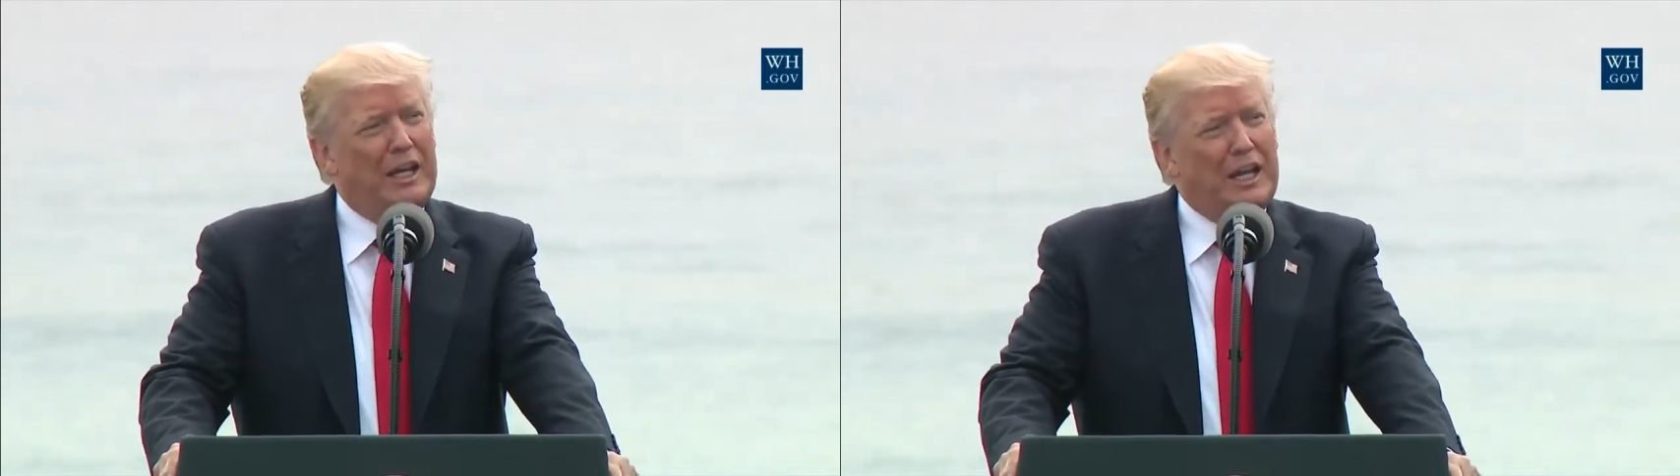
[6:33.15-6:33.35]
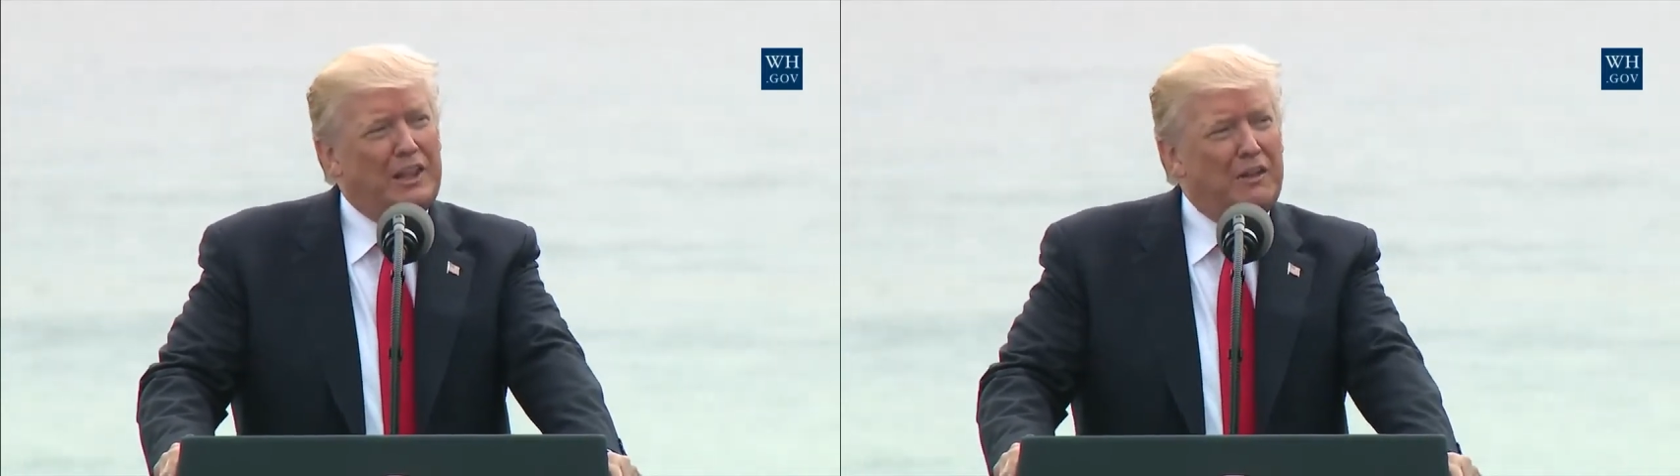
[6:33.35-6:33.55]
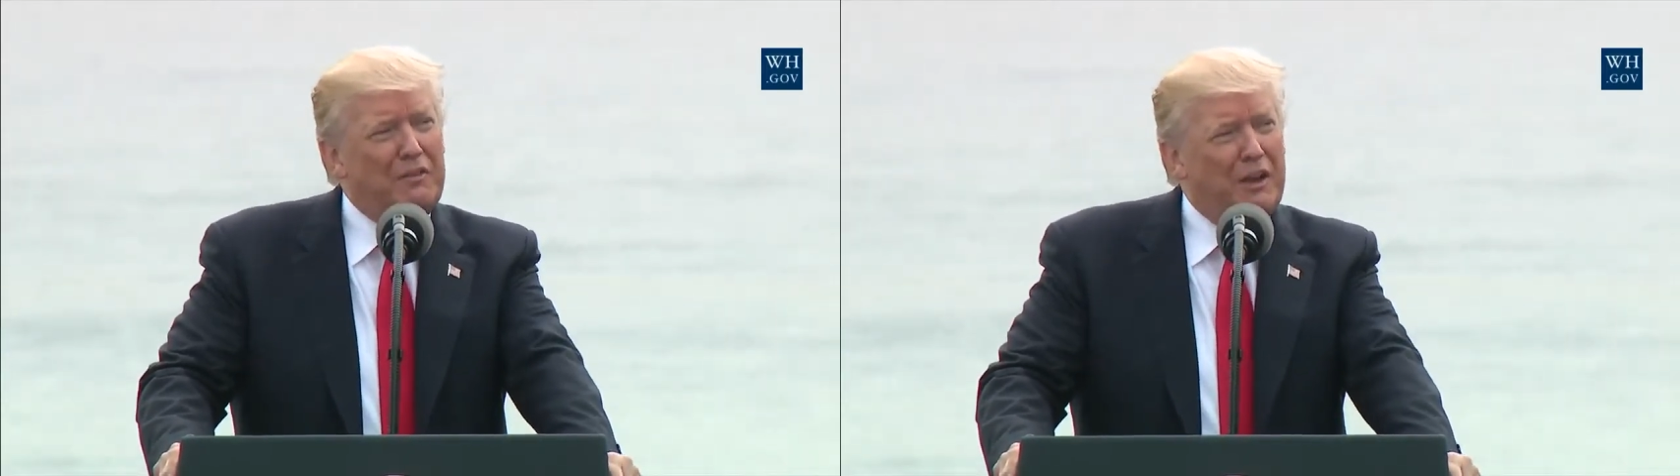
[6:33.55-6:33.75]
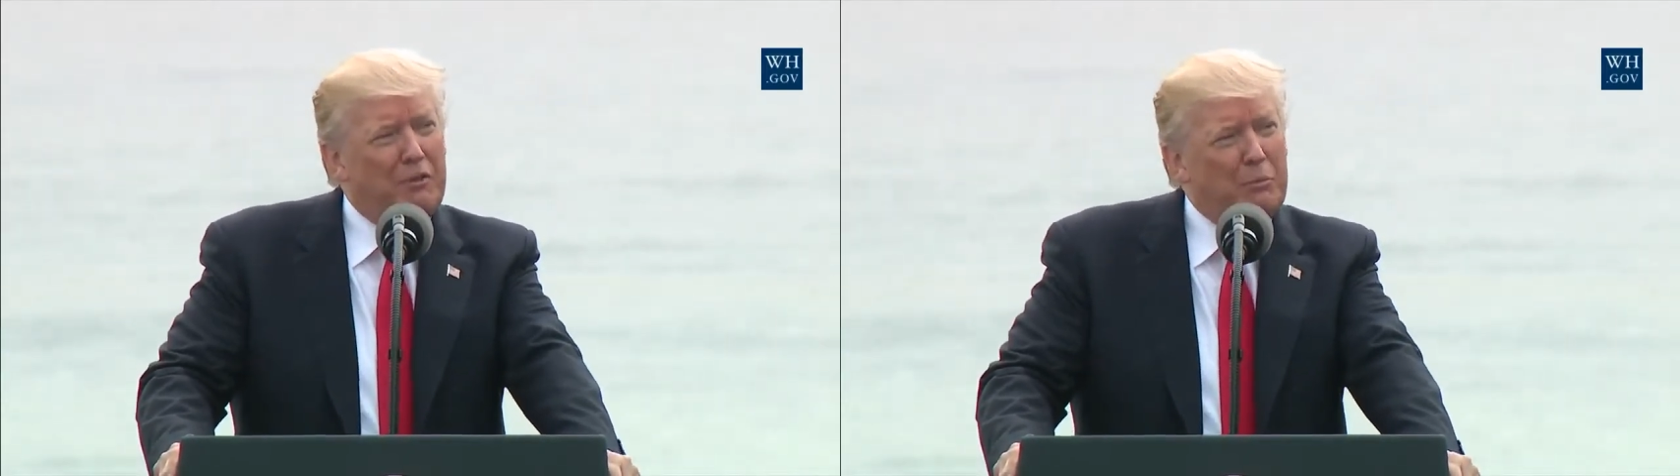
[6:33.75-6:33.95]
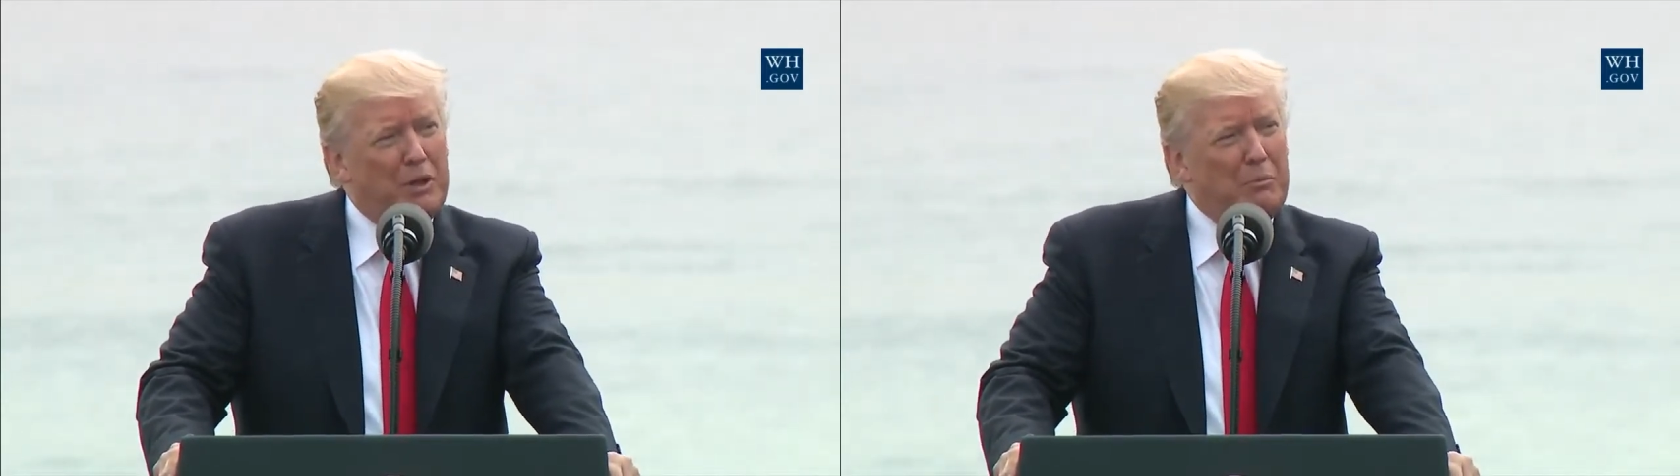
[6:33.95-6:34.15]
like they've
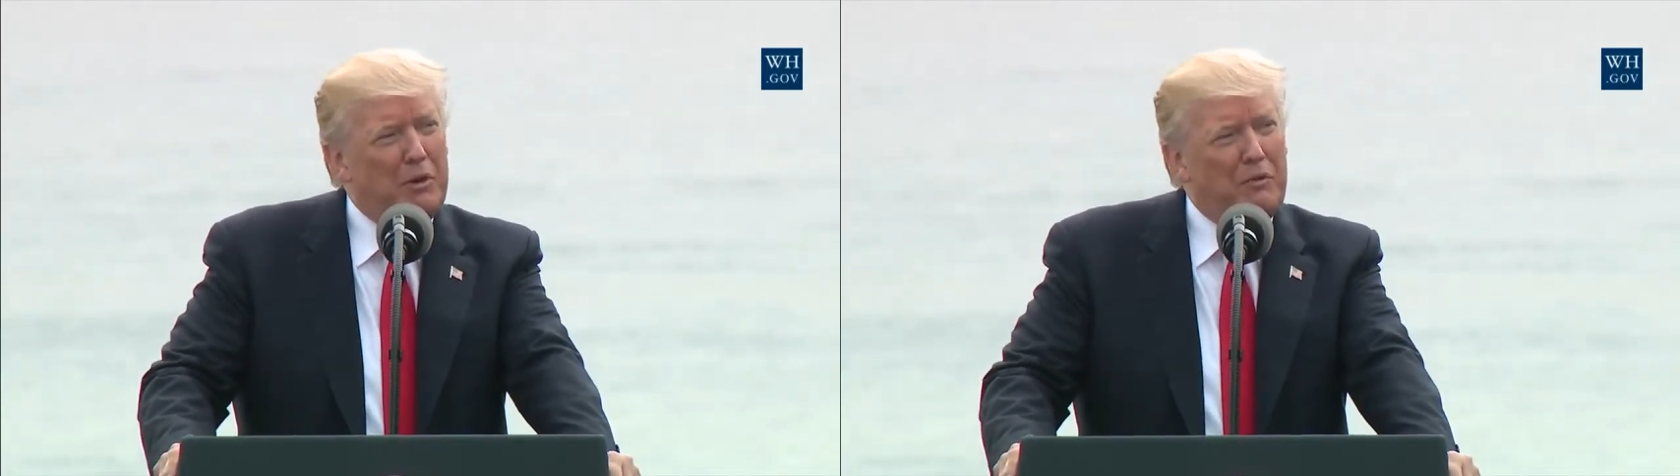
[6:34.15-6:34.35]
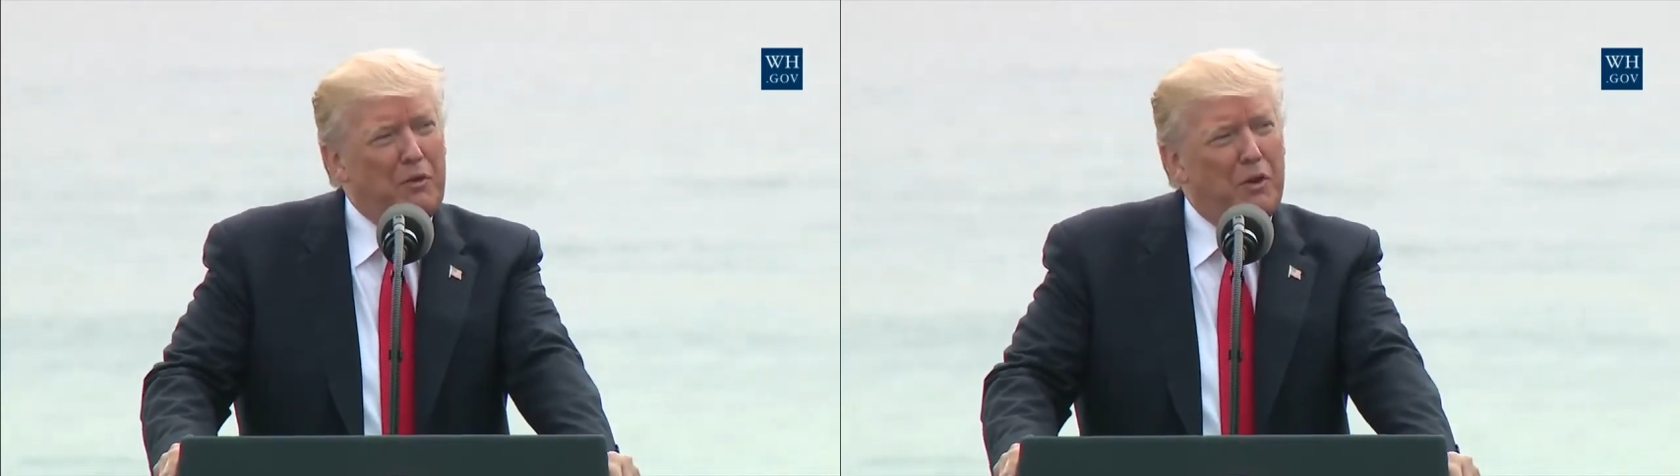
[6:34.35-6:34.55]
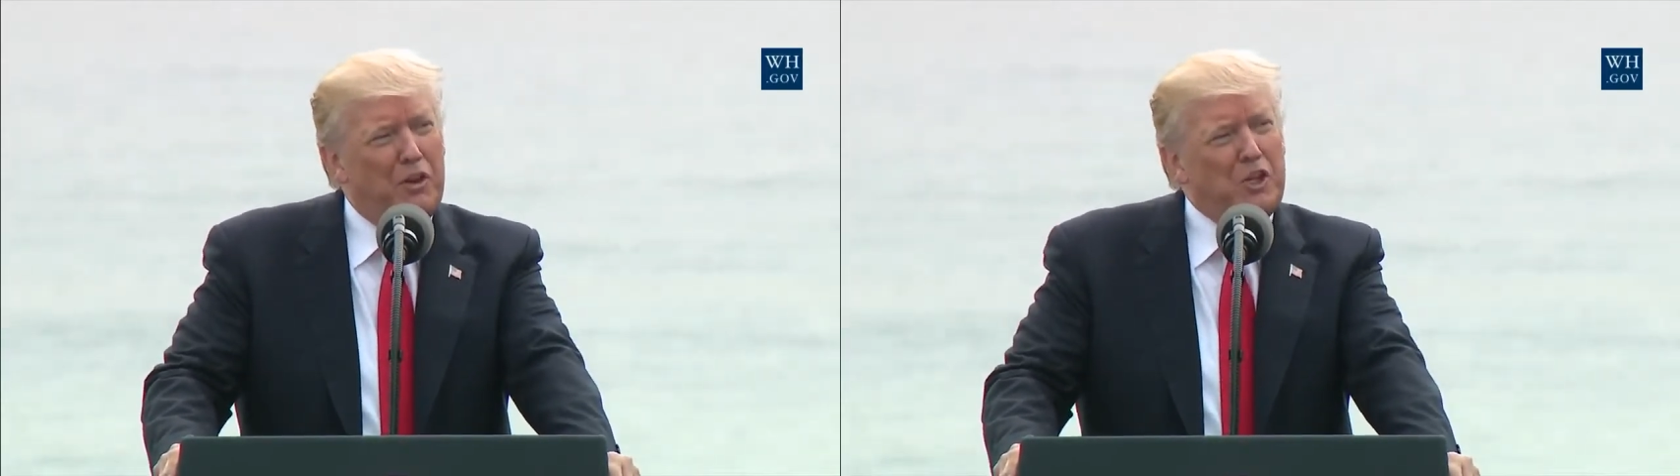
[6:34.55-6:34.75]
never been before.